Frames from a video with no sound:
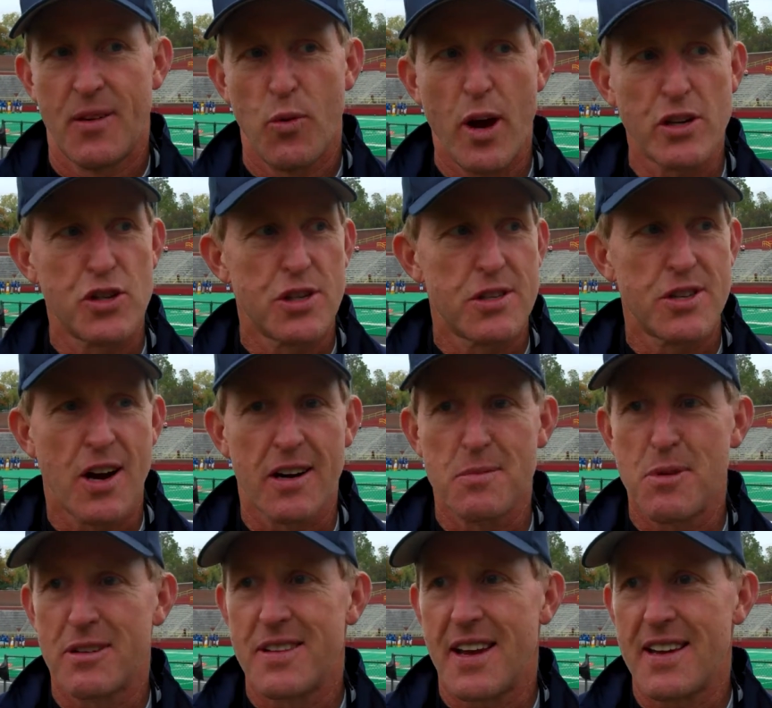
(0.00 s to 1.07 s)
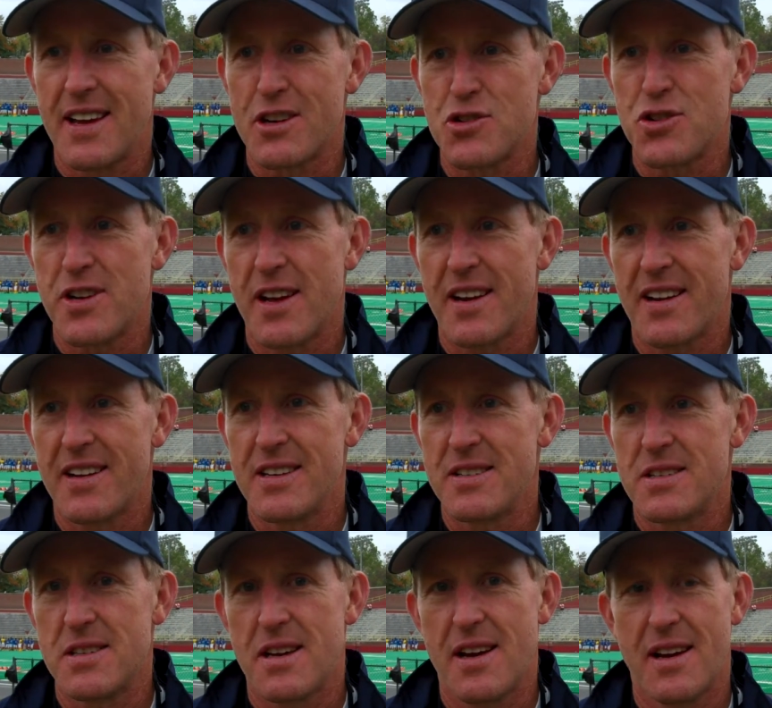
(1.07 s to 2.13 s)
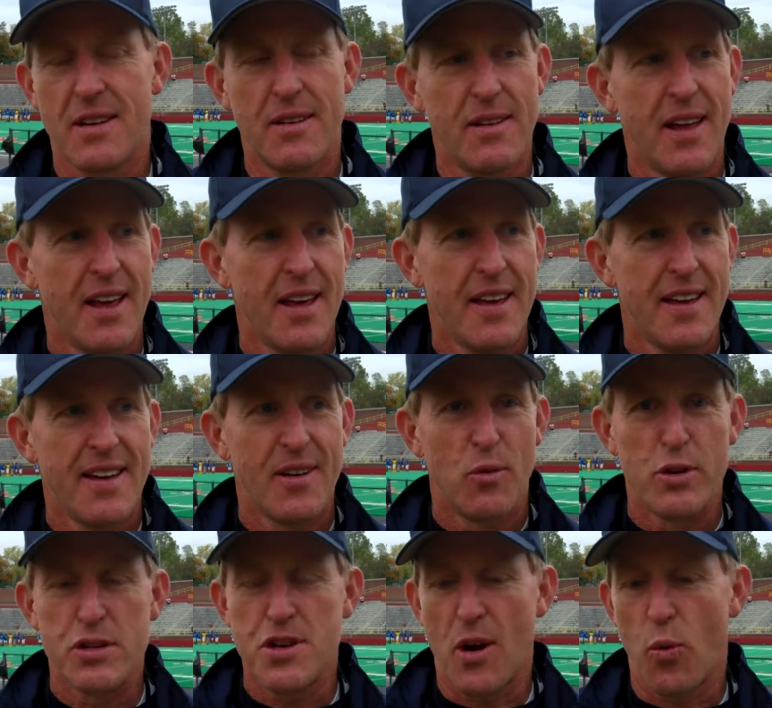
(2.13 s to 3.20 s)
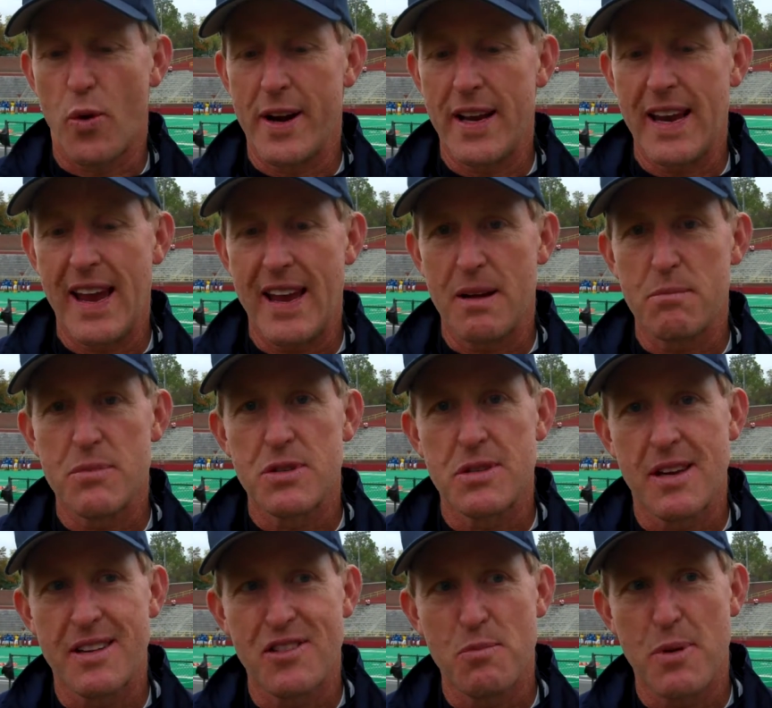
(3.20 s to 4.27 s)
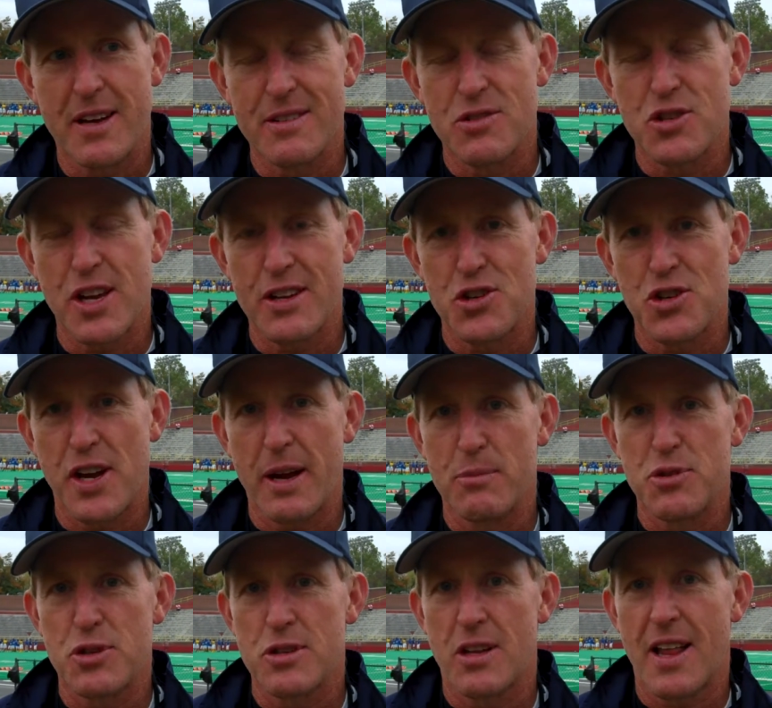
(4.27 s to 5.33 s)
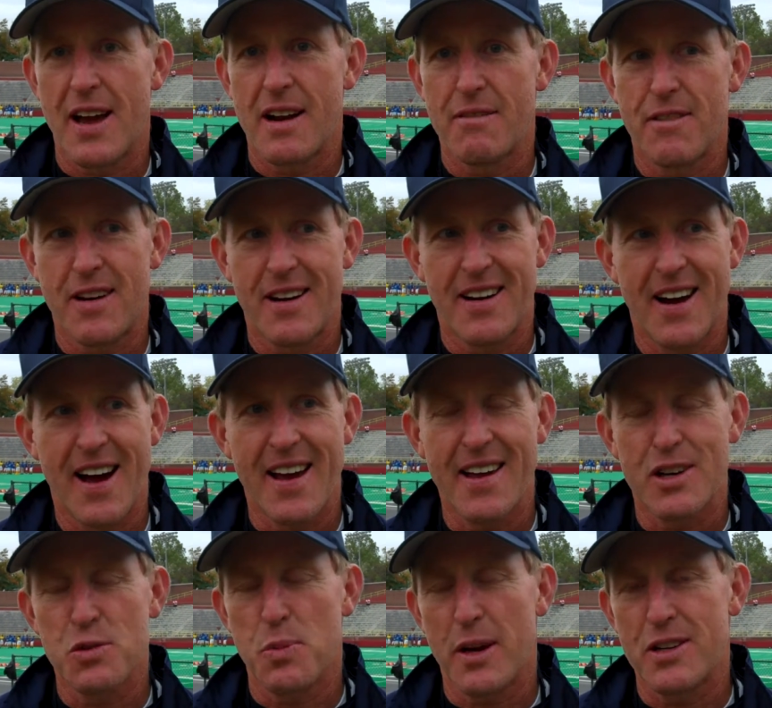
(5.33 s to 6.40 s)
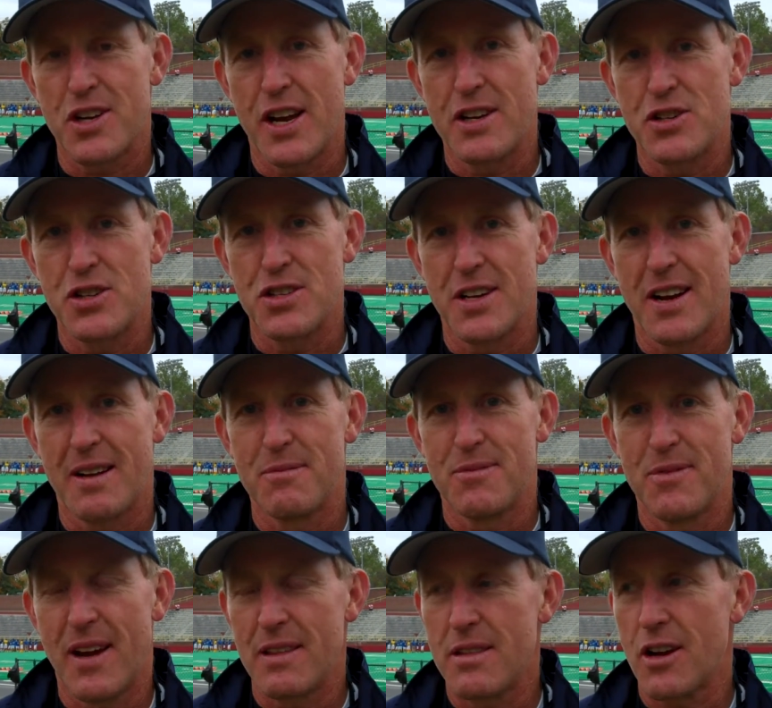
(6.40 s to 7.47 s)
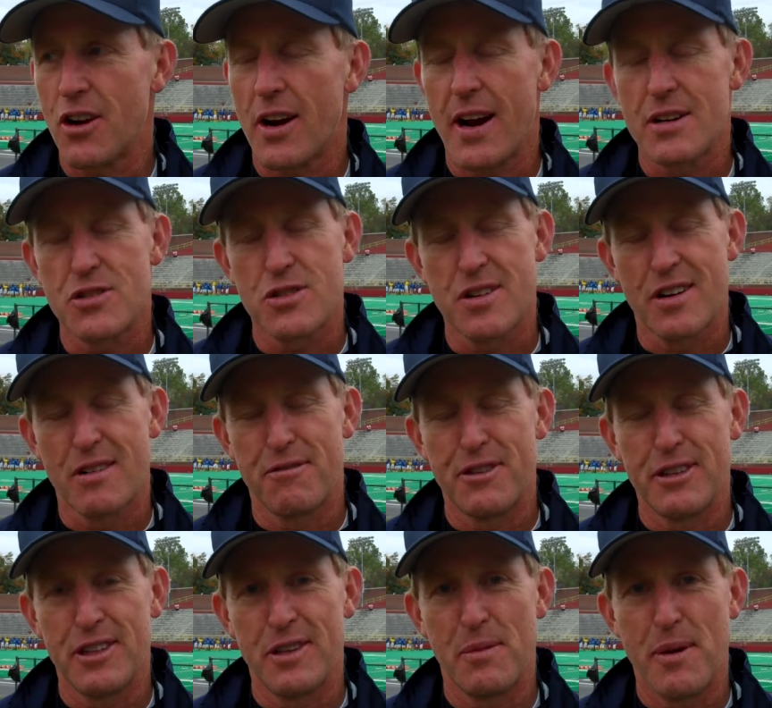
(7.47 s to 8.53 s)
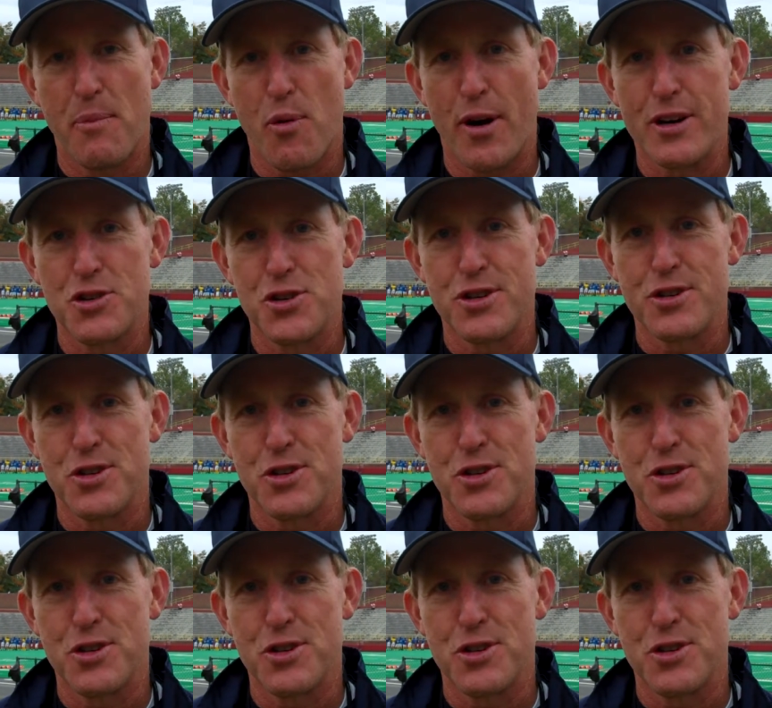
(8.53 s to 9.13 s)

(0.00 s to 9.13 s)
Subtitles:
We actually just talked about that yesterday, because when you start winning games and you've been state champs, there's a lot of high expectations, and I think our guys are starting to feel a little bit of pressure.